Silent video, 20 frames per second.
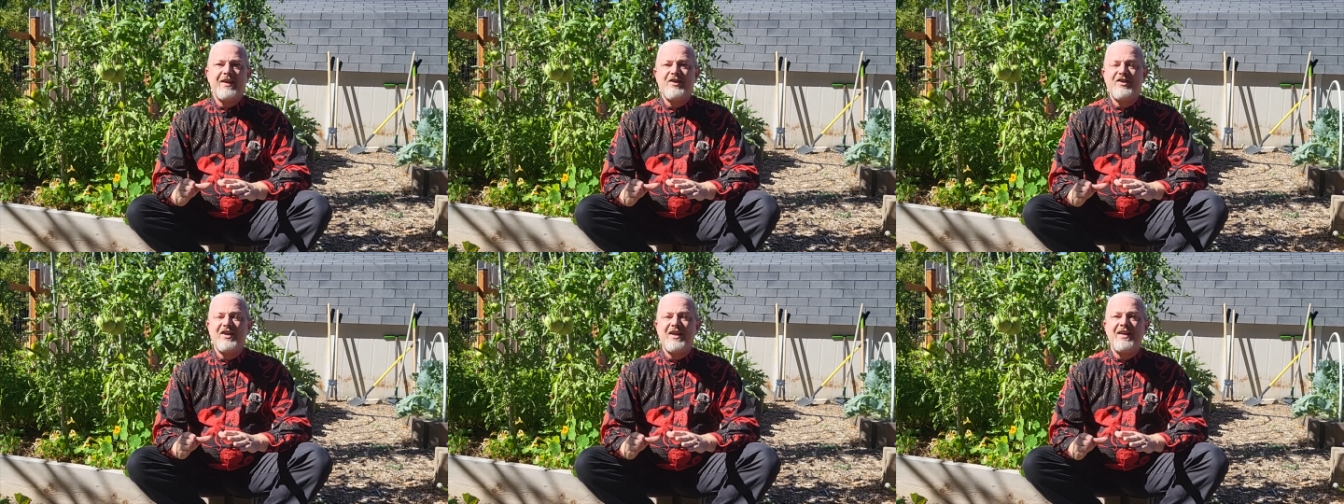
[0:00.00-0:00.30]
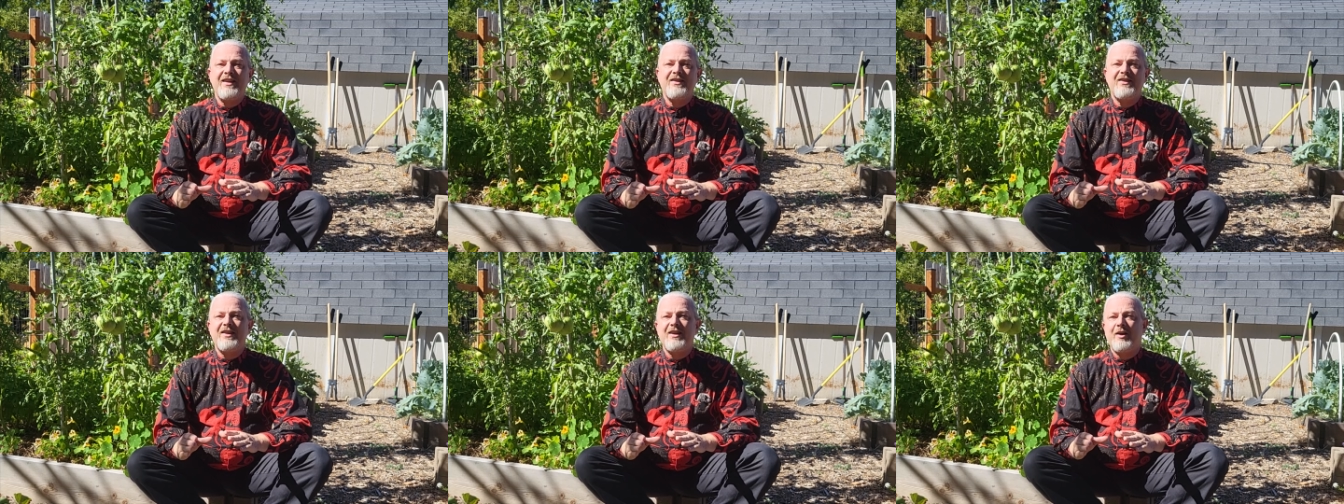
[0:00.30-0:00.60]

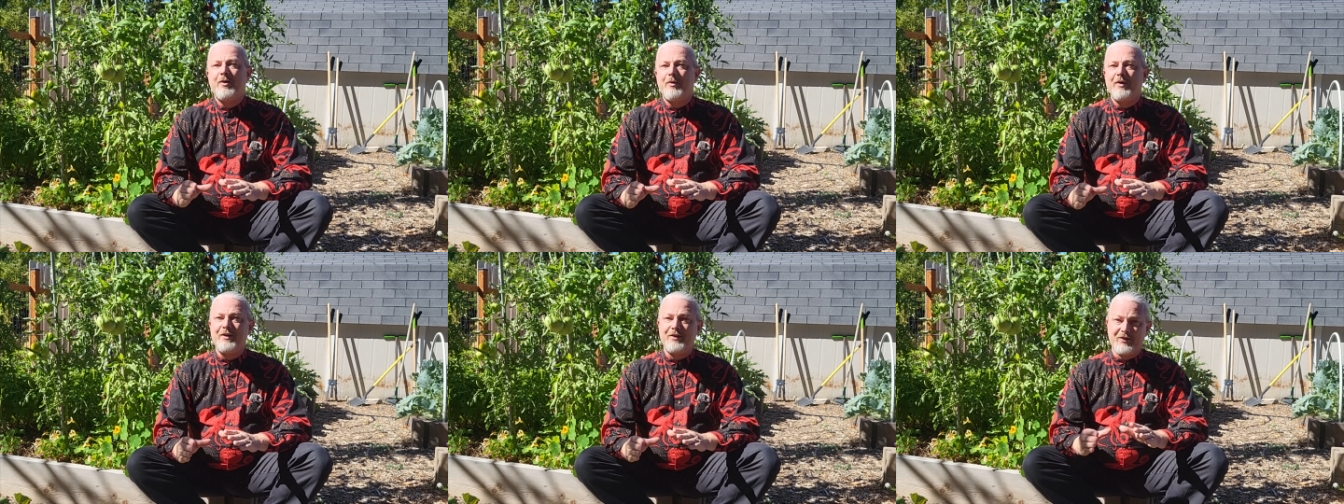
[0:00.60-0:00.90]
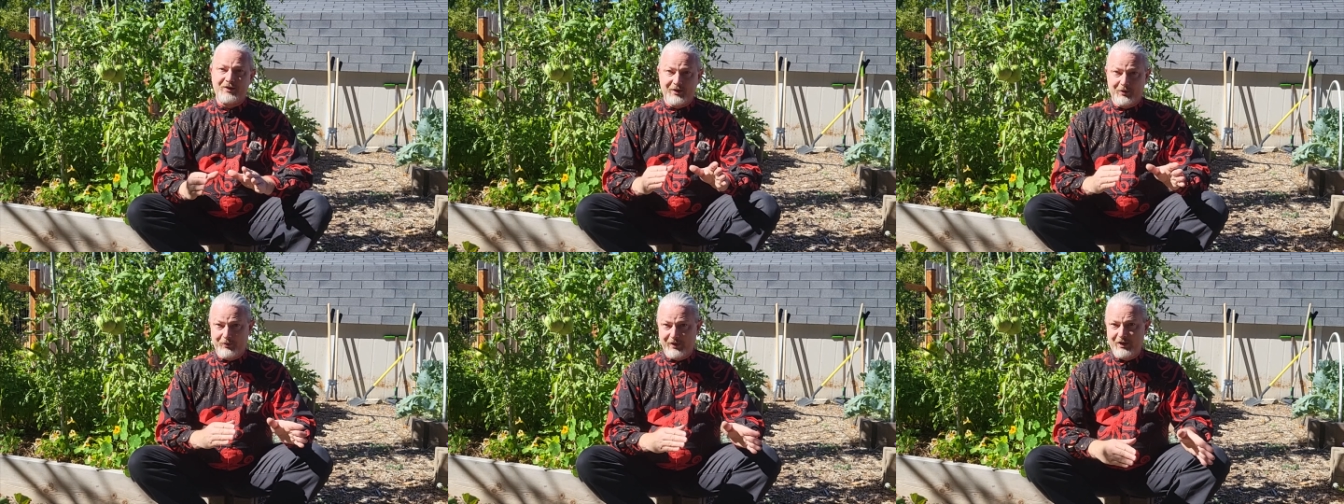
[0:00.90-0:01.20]
gene
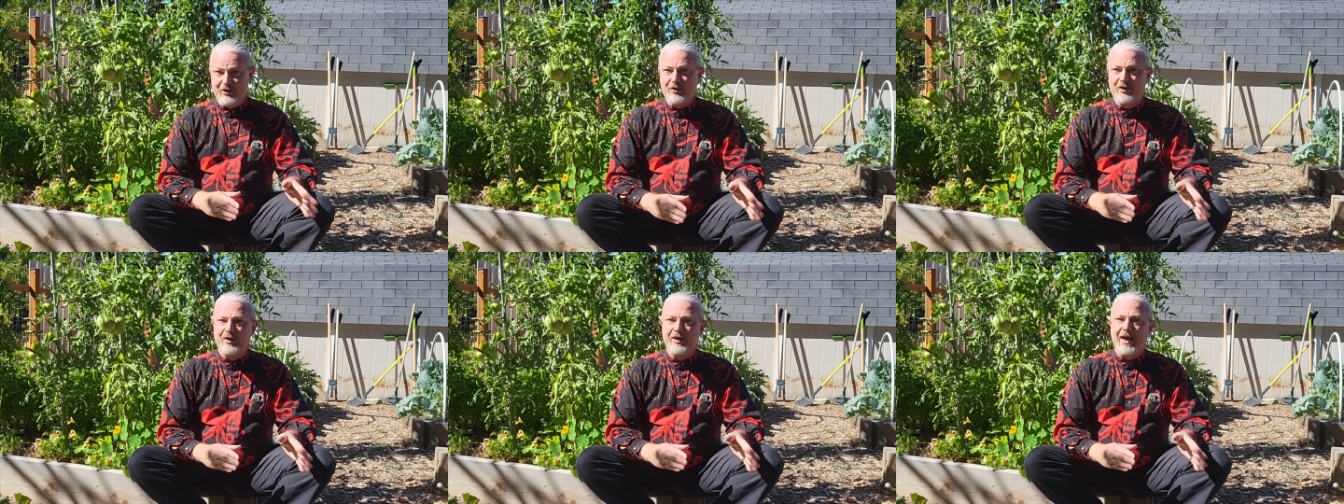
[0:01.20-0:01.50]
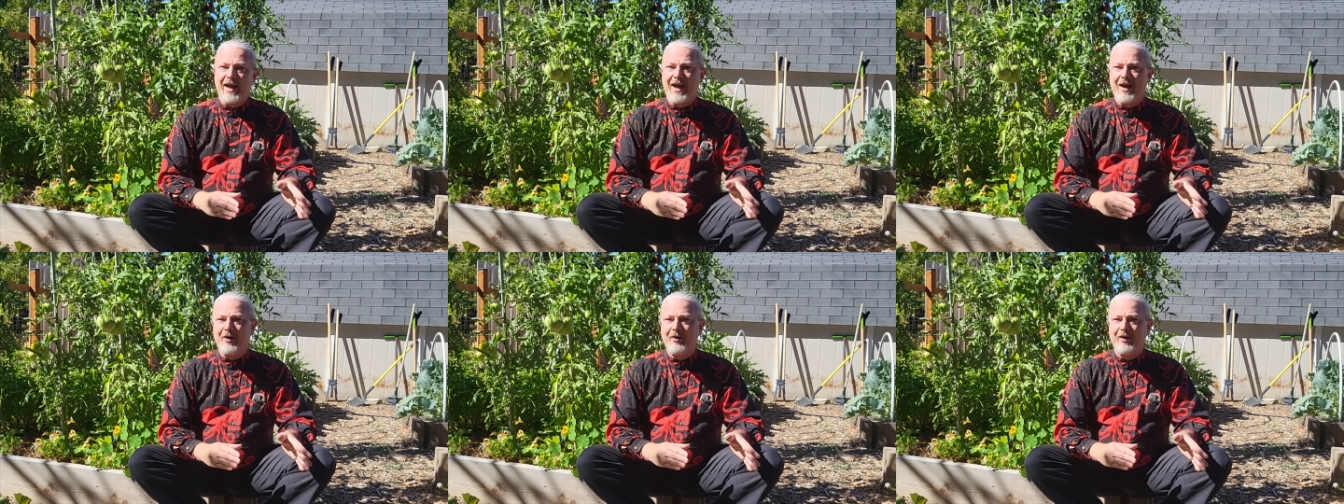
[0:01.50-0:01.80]
sequence that we took
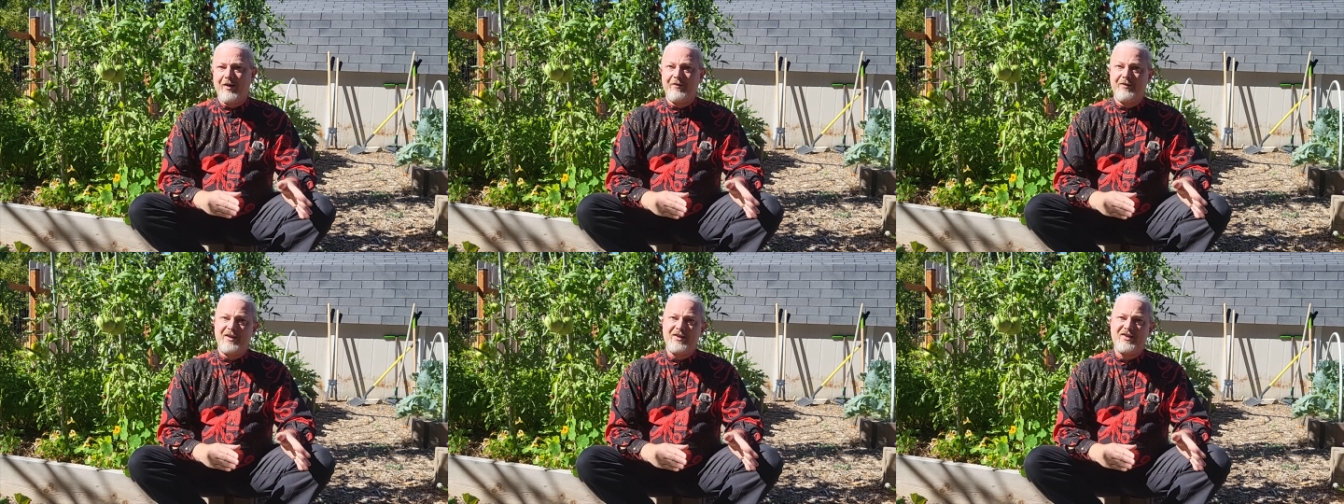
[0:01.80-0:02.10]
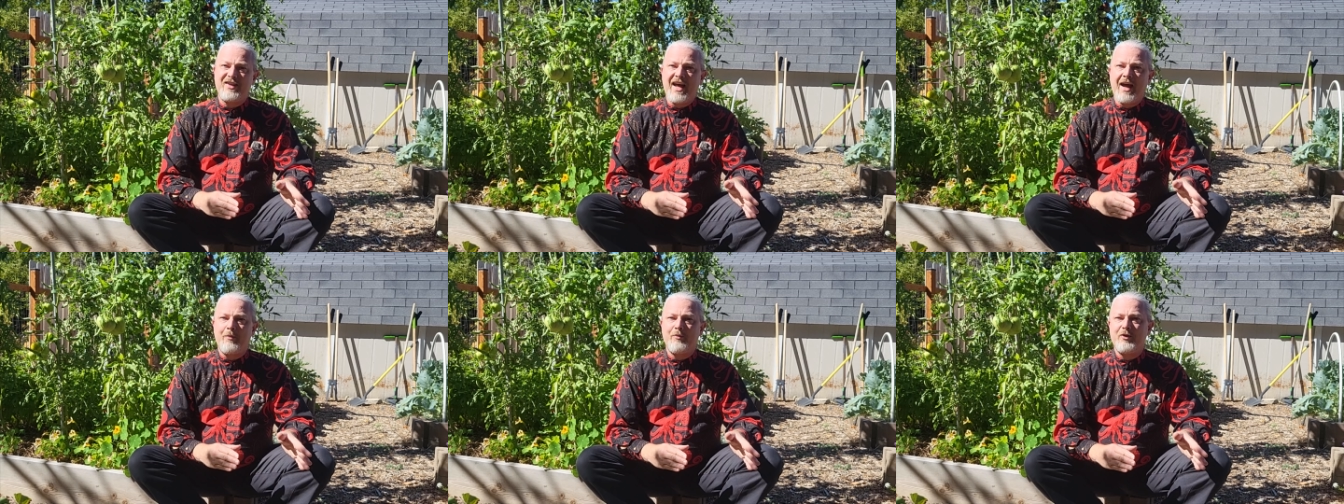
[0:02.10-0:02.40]
out of the
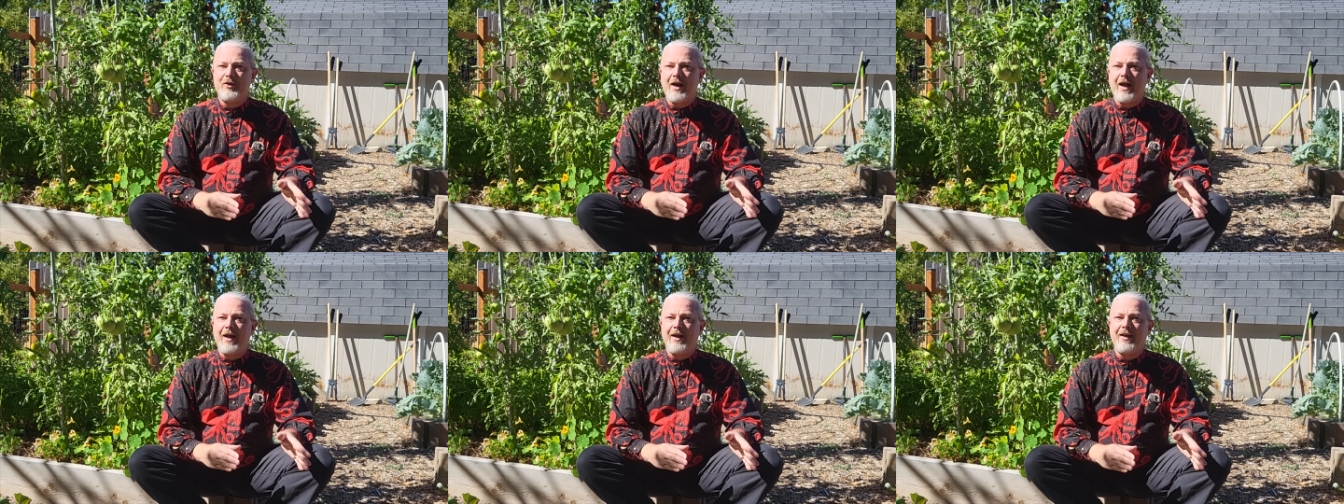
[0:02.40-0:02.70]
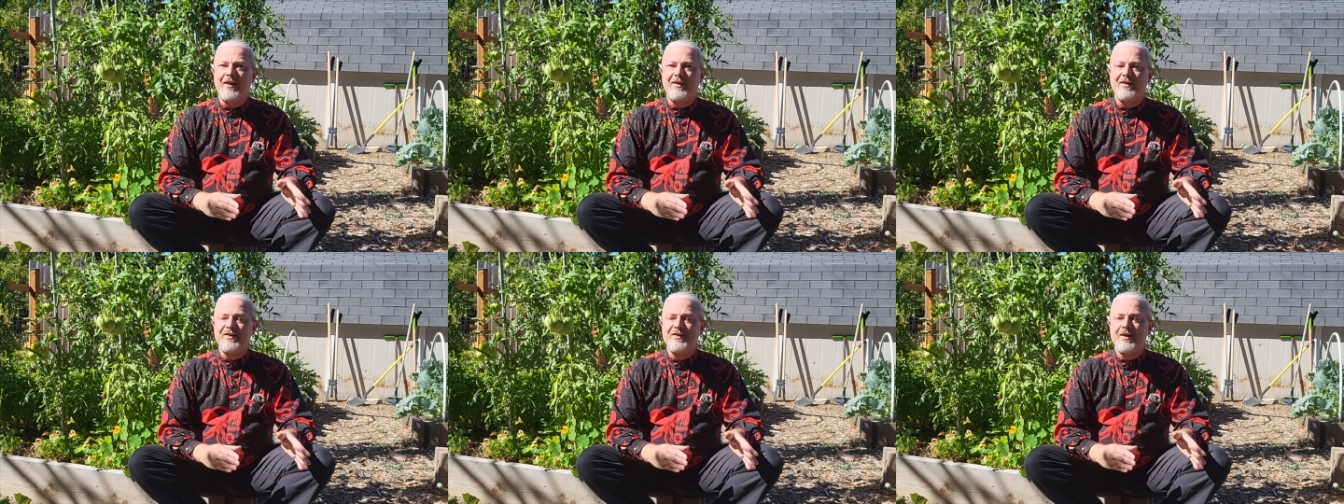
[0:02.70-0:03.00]

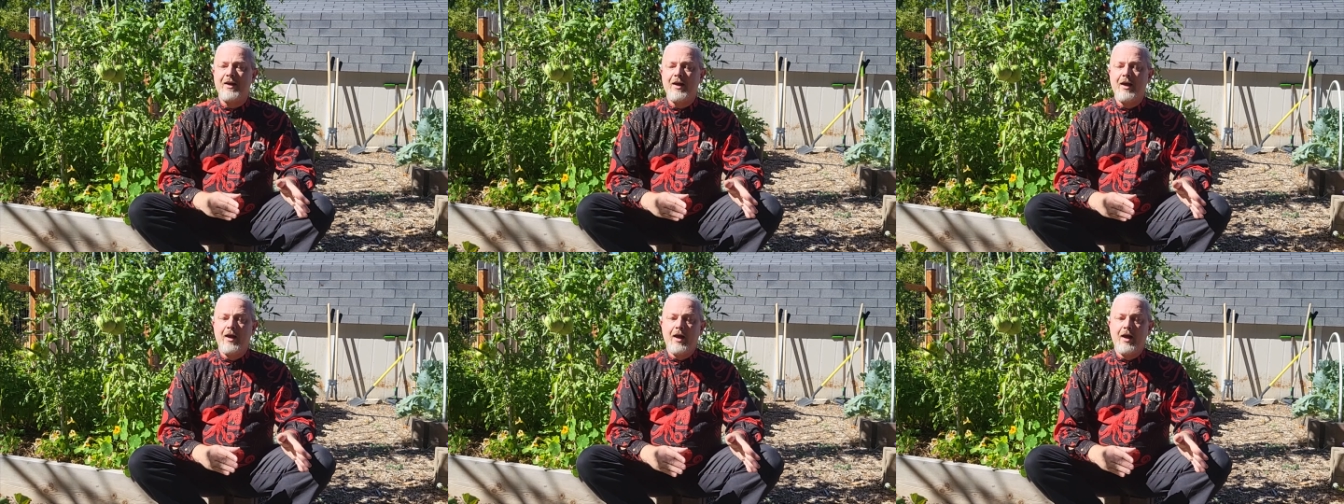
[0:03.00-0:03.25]
snapdragons